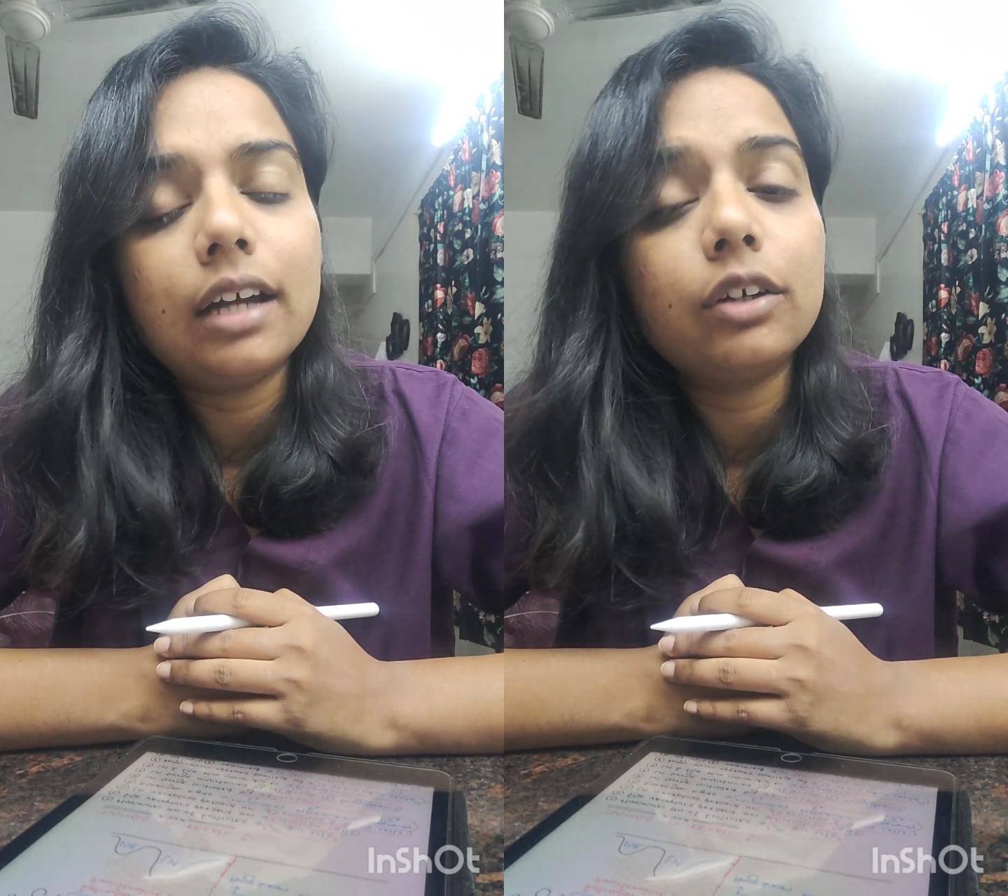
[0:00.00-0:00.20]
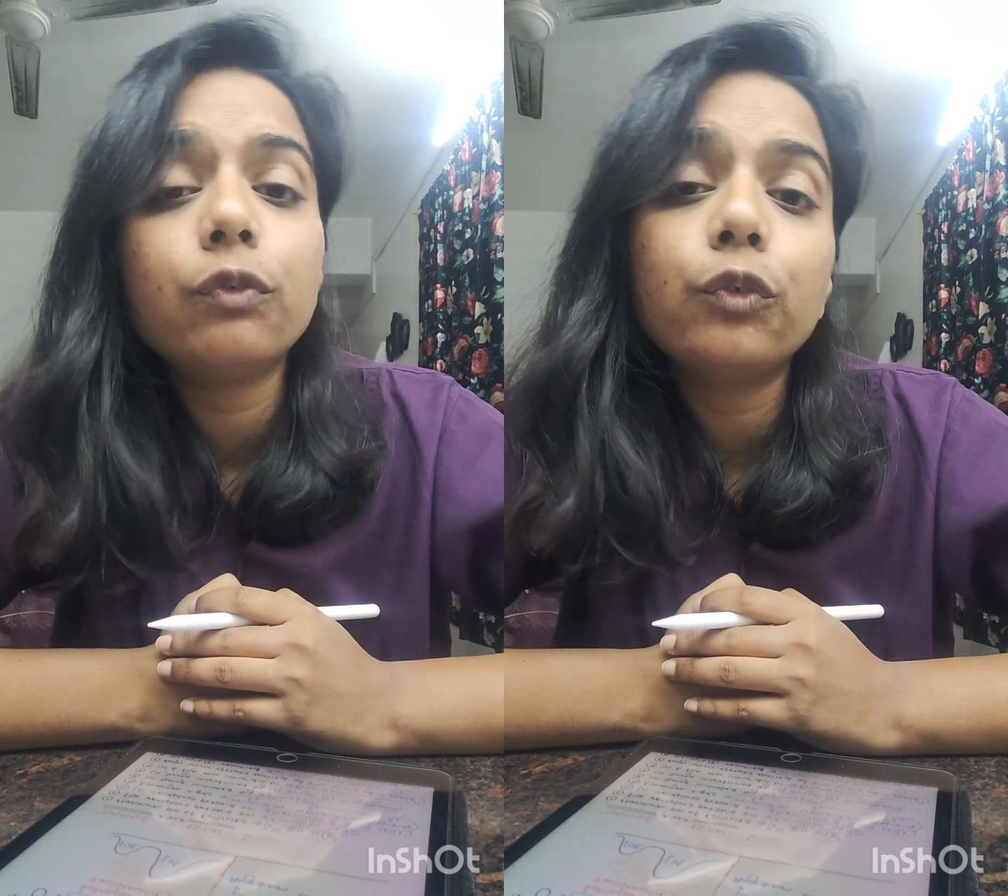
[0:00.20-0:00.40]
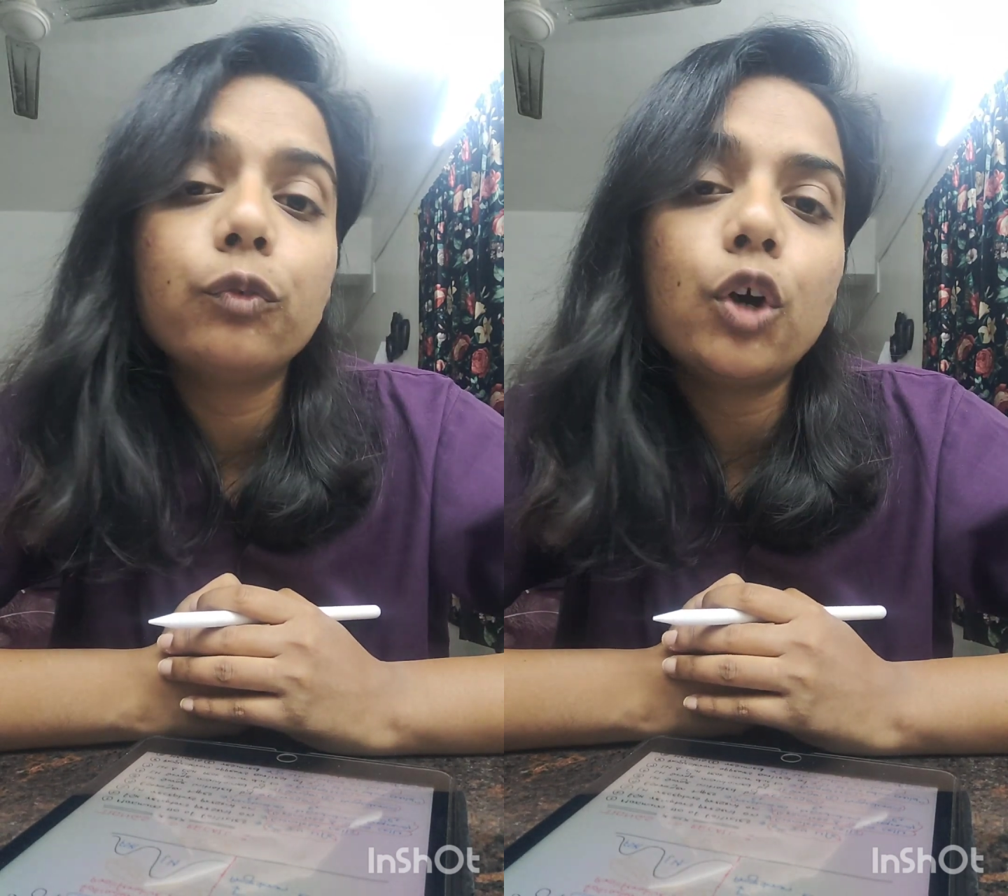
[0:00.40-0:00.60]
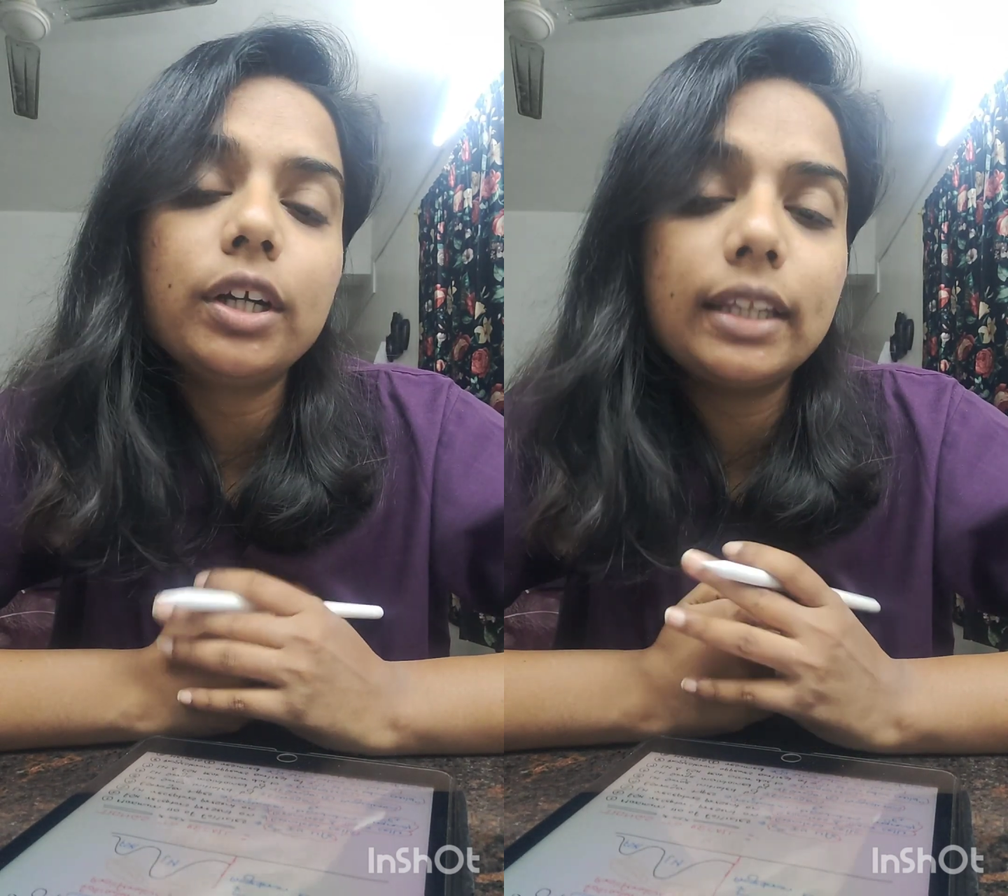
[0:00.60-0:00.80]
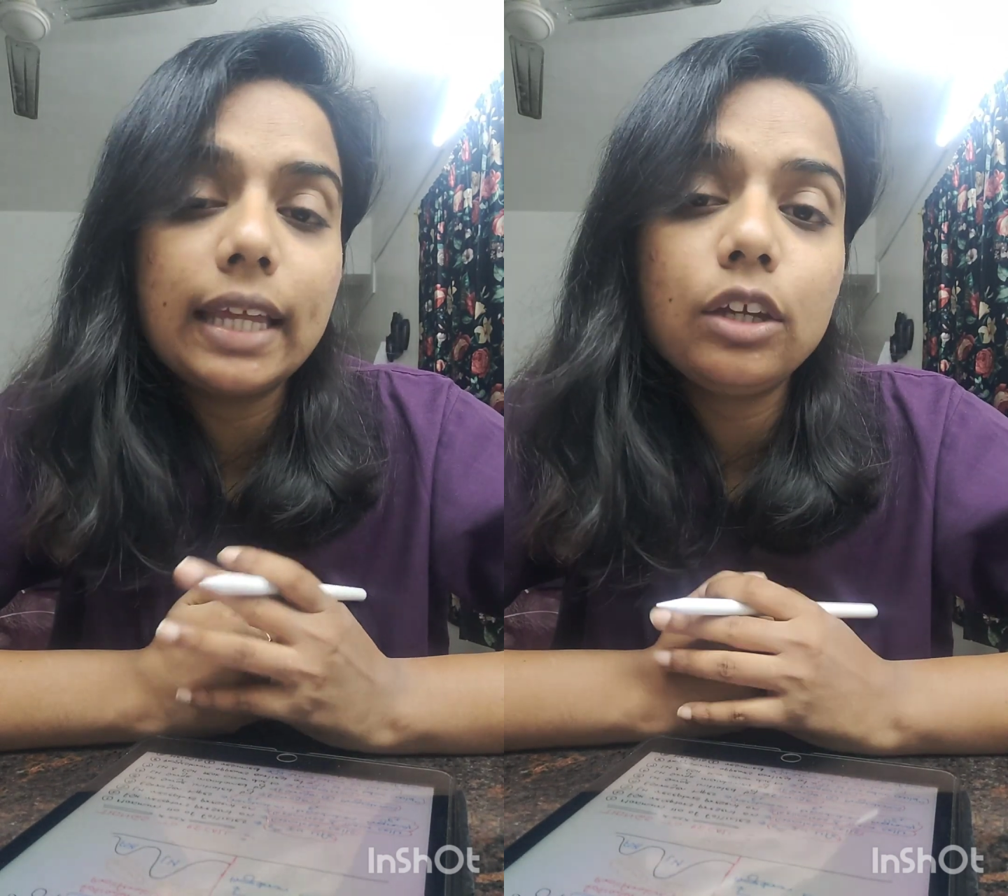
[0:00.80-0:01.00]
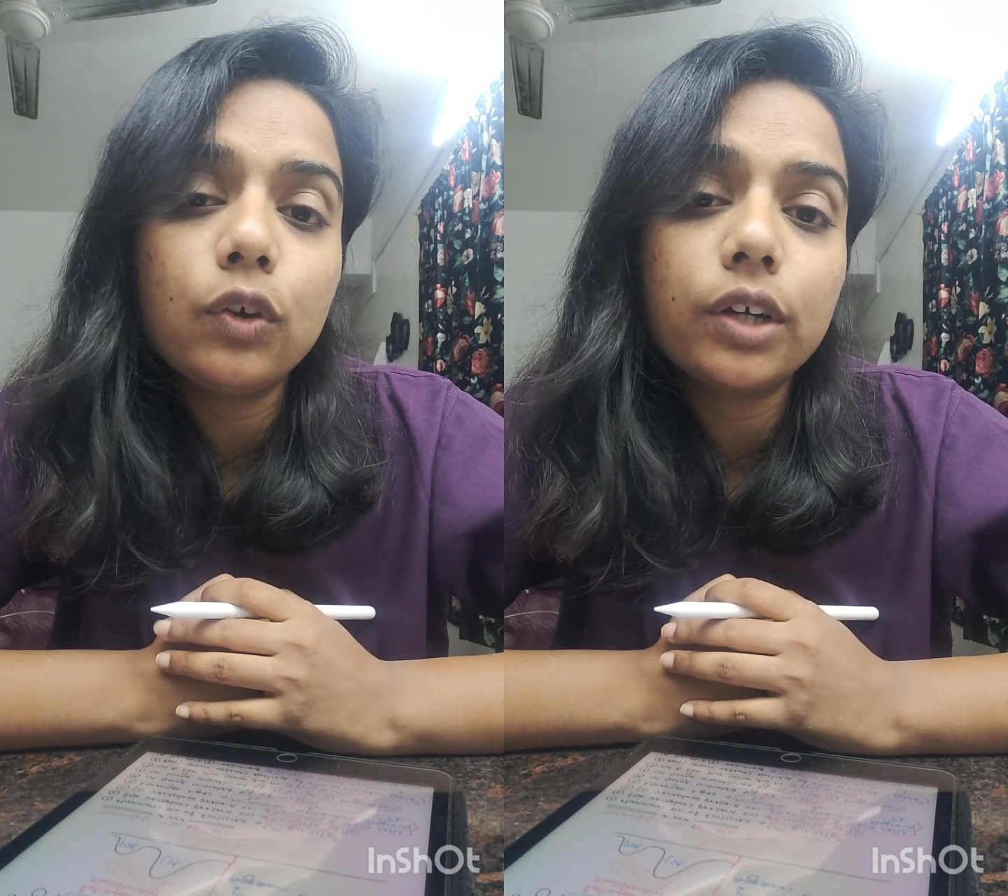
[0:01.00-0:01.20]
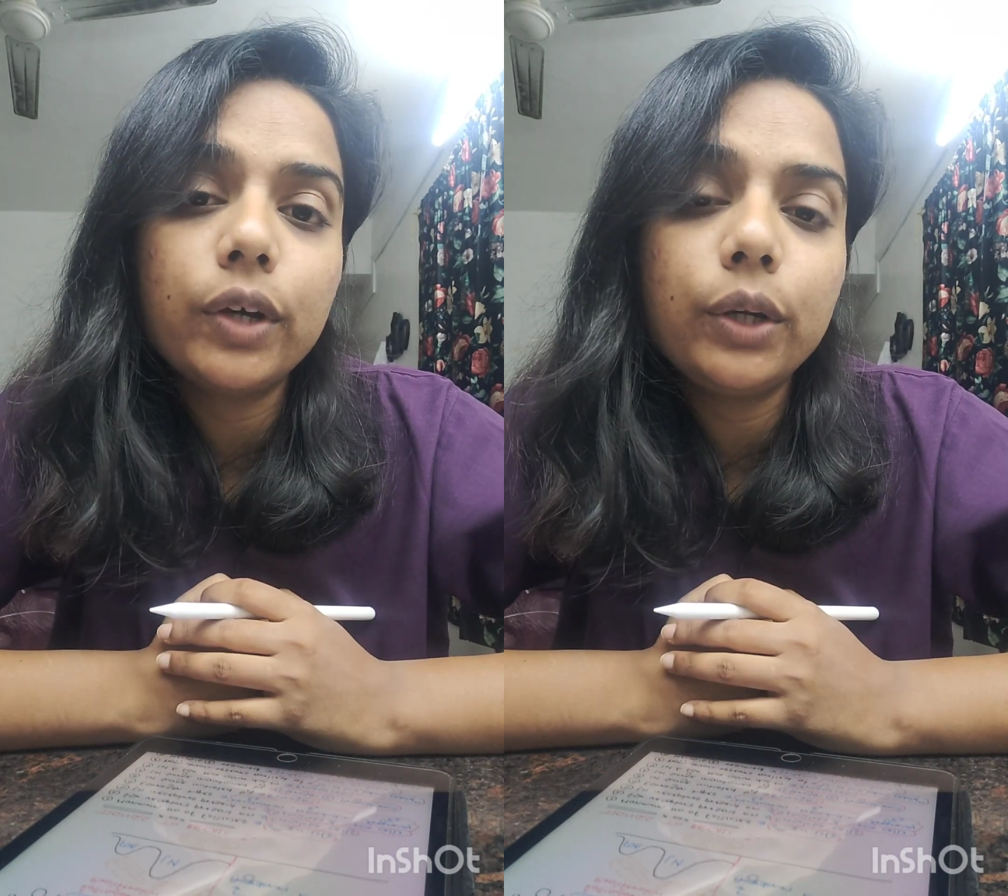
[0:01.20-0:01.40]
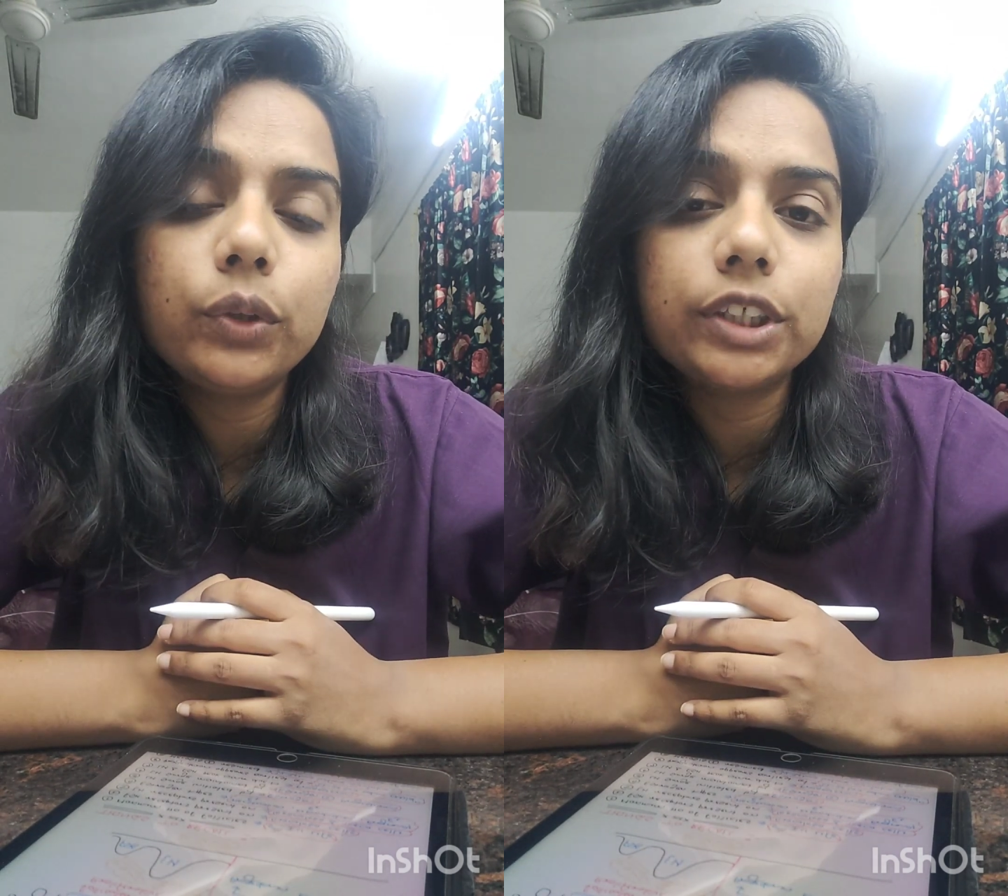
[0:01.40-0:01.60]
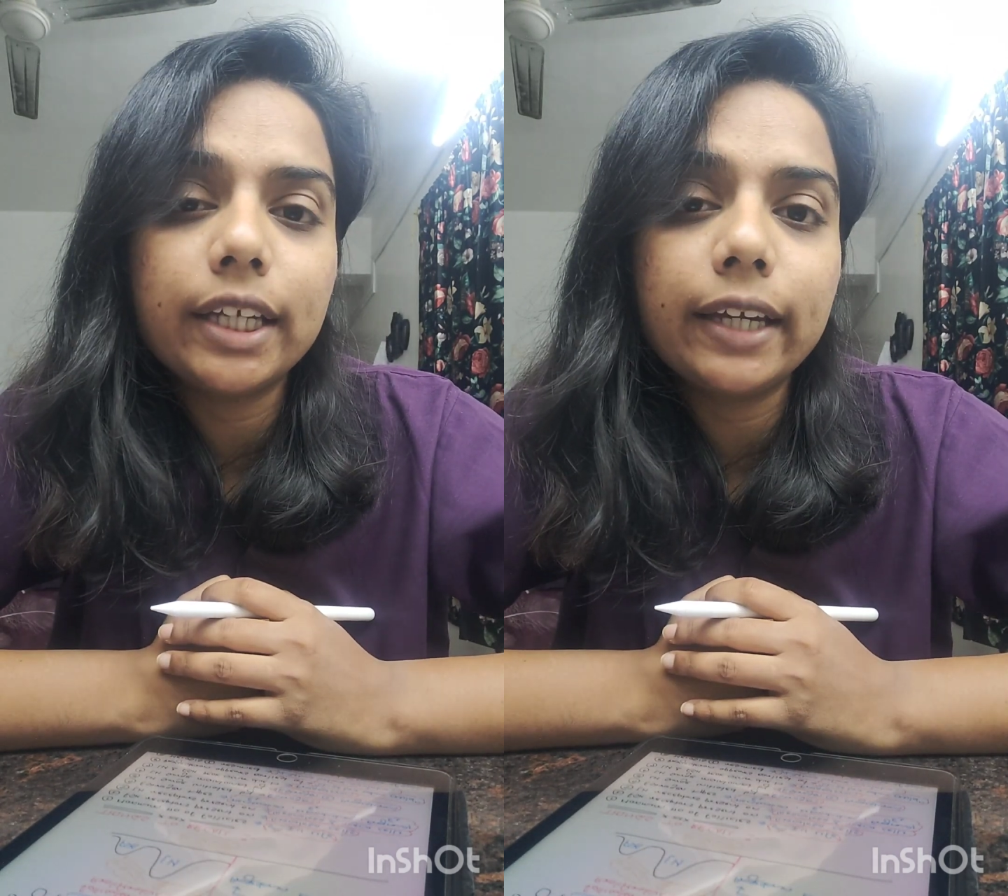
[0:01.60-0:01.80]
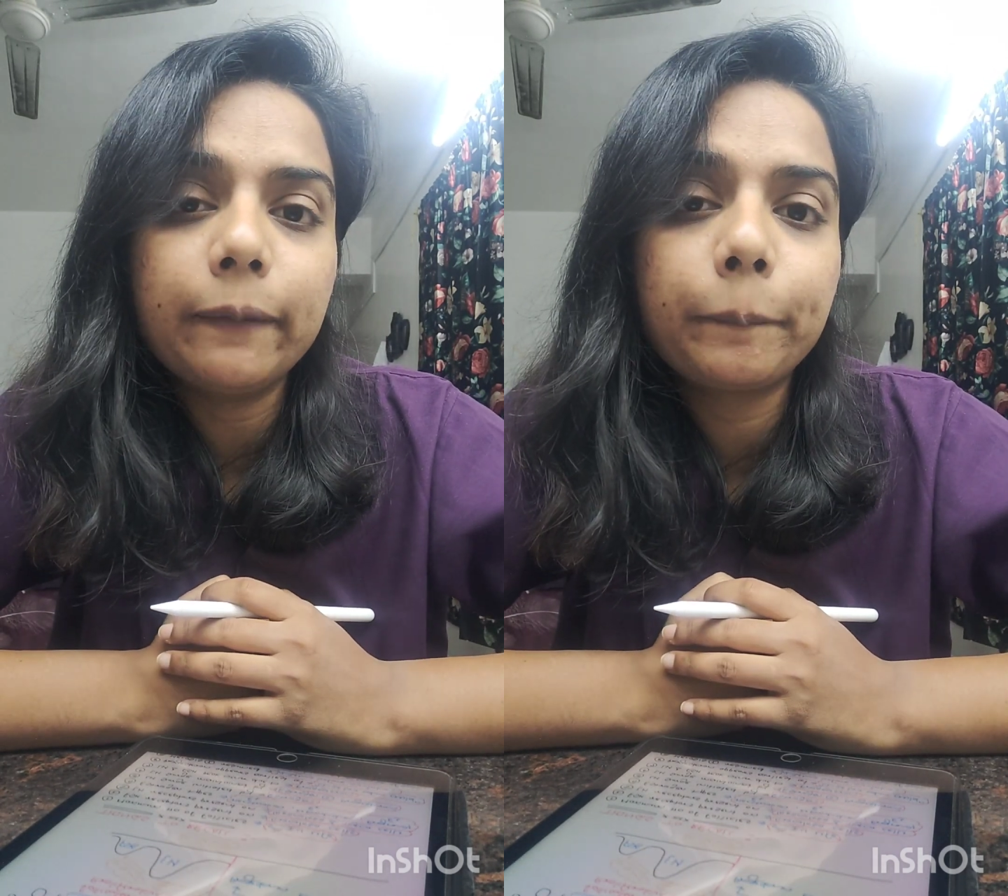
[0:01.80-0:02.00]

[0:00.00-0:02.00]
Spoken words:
what thing you are going to check?